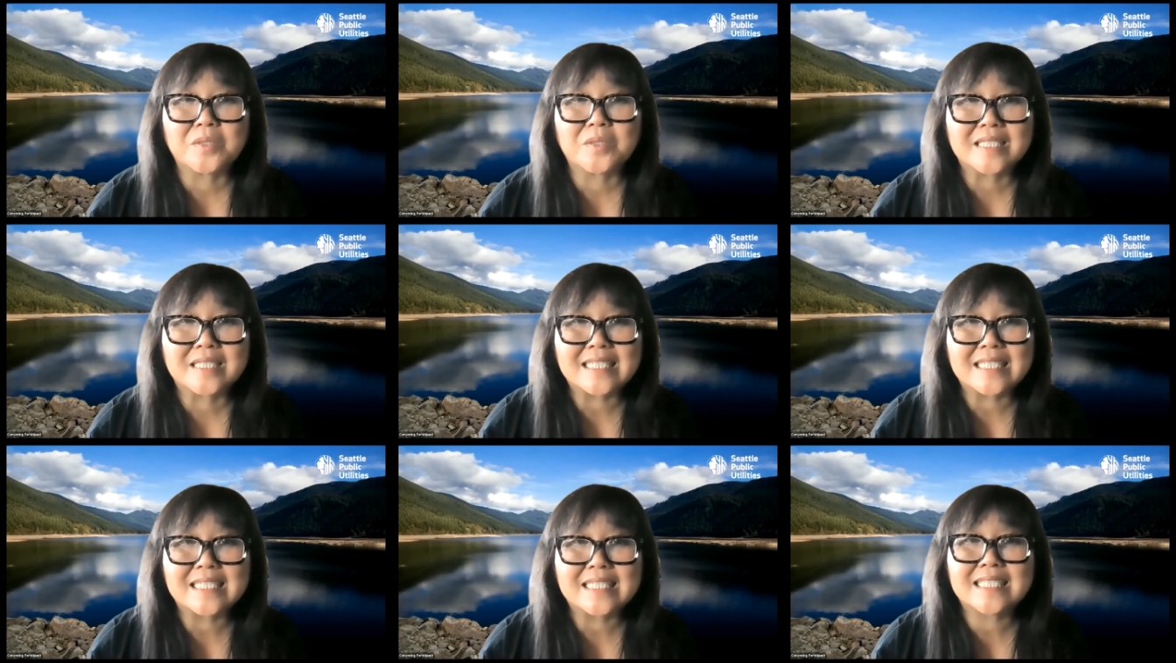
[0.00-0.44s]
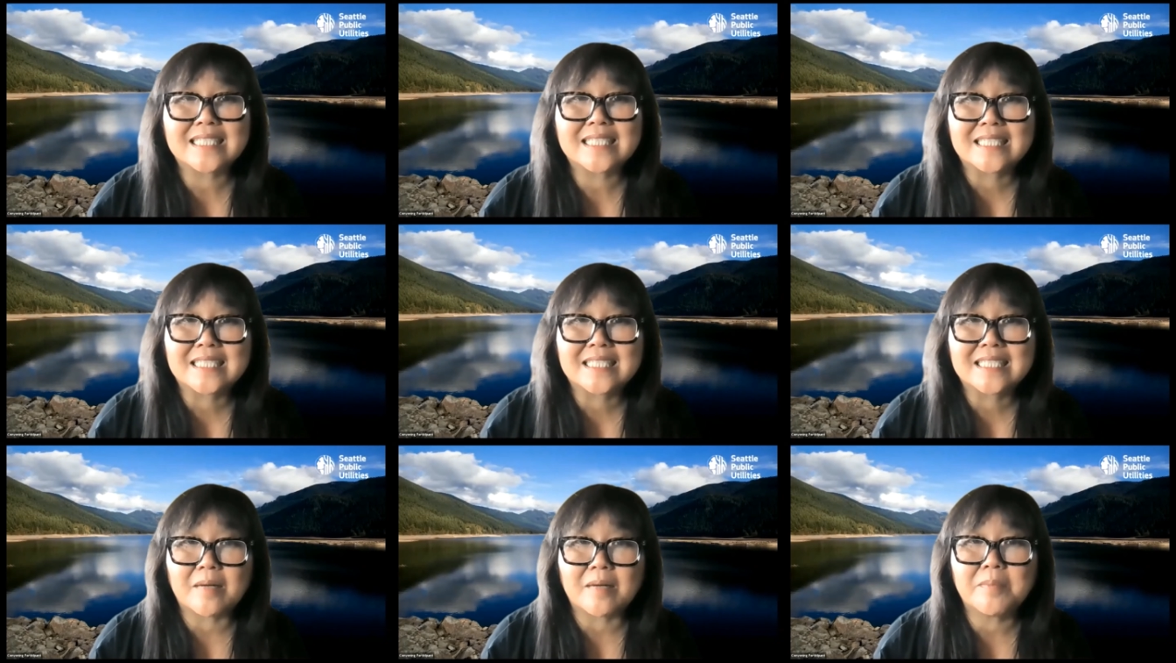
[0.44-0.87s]
We'll need
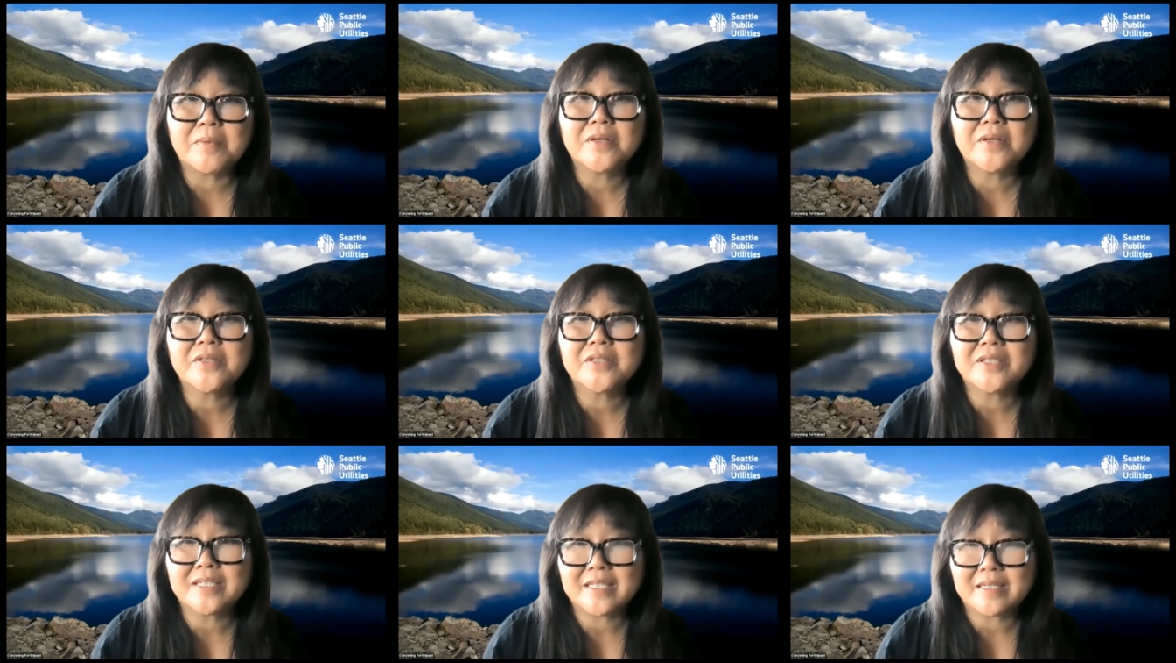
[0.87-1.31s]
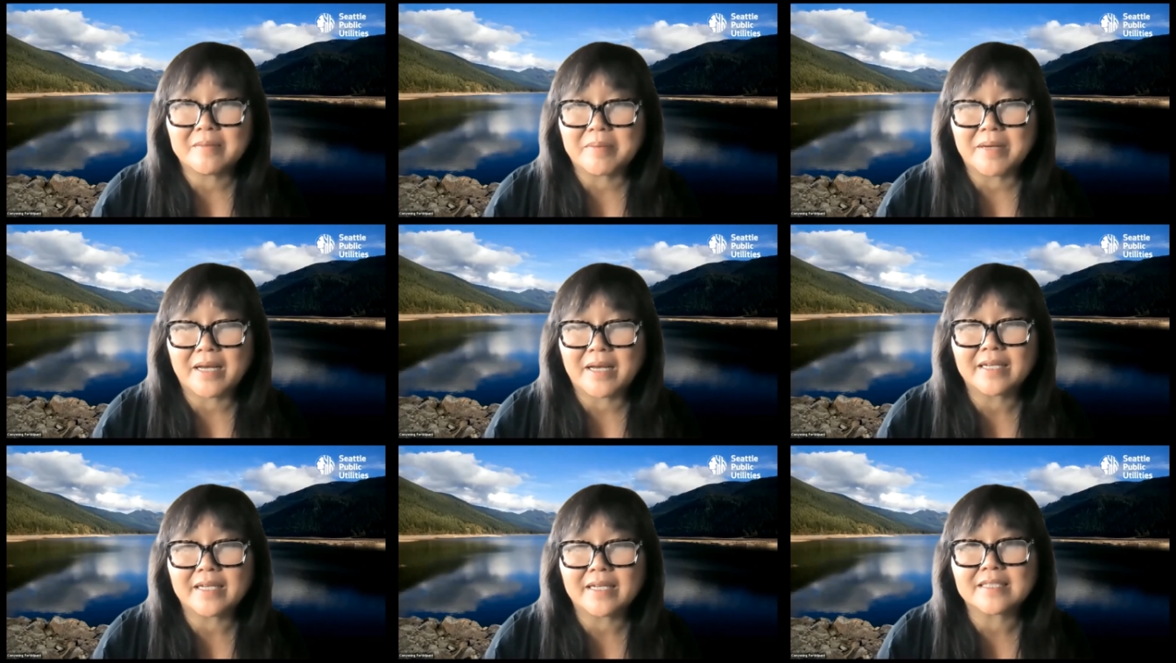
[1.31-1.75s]
to double the
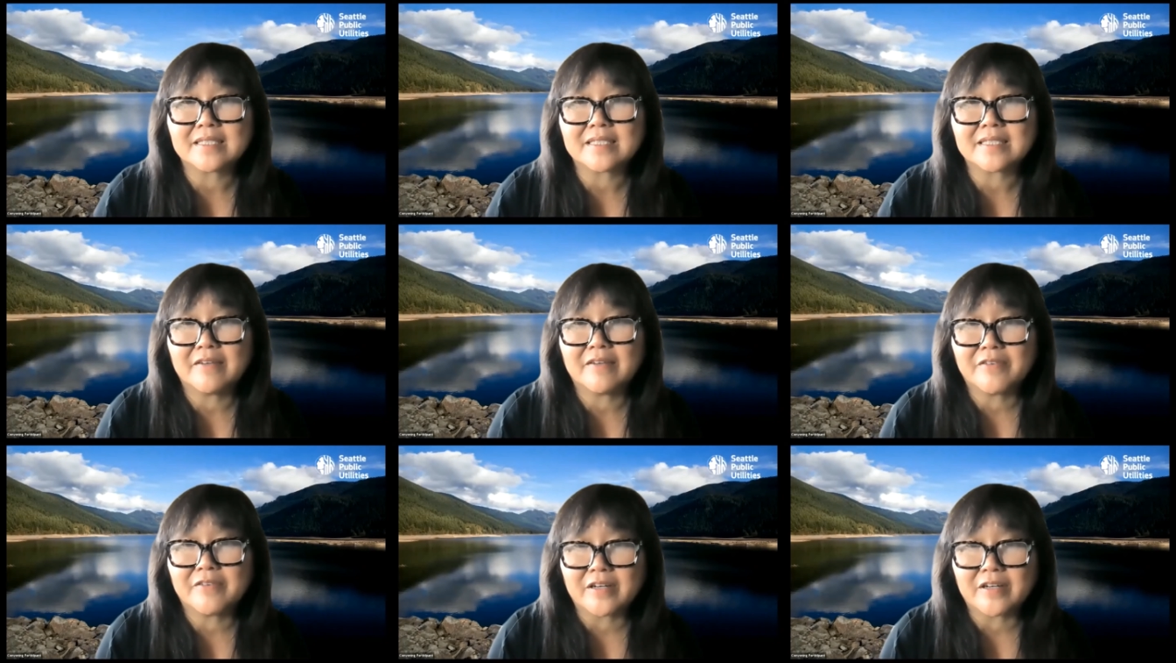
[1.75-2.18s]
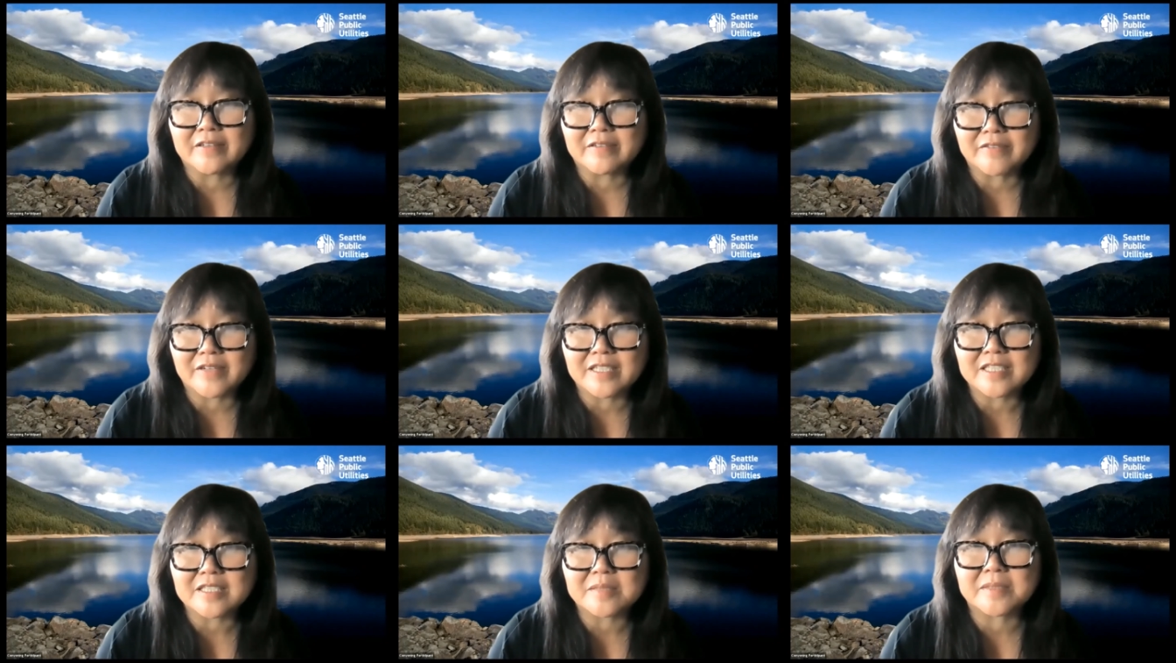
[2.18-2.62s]
impact of our
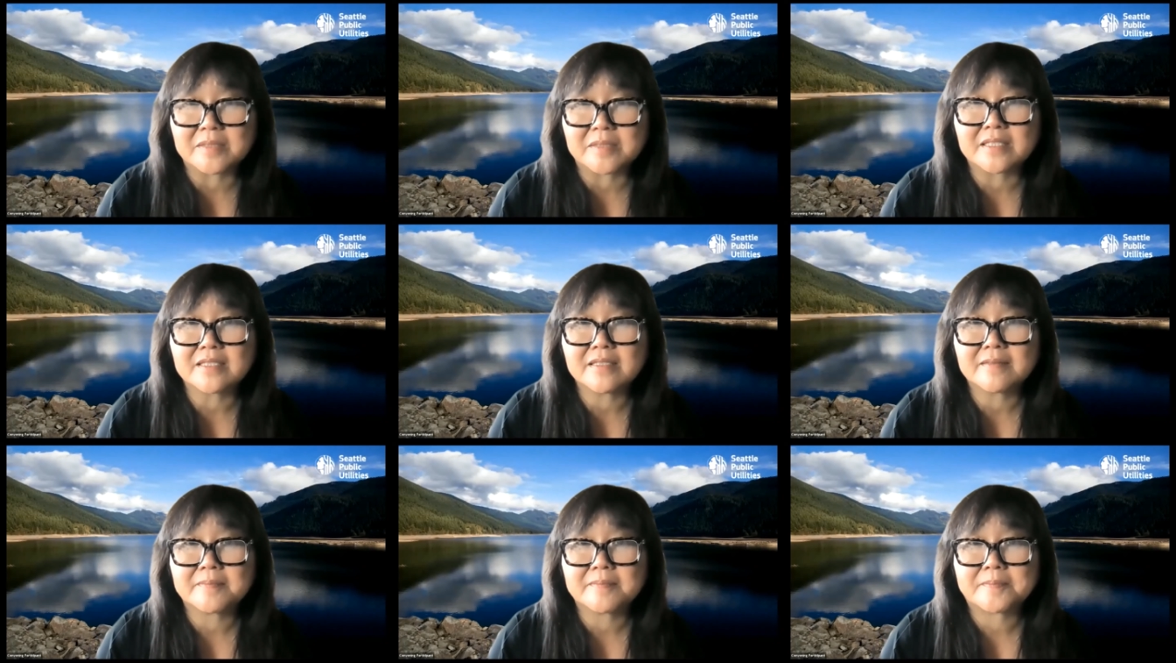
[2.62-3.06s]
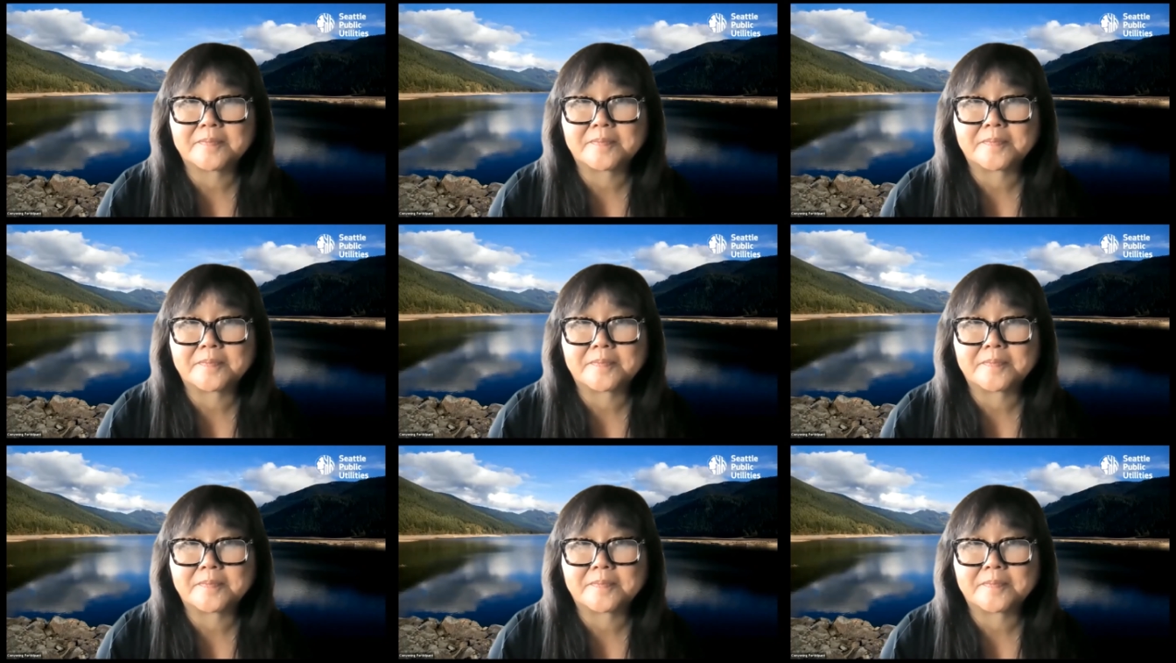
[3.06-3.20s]
investments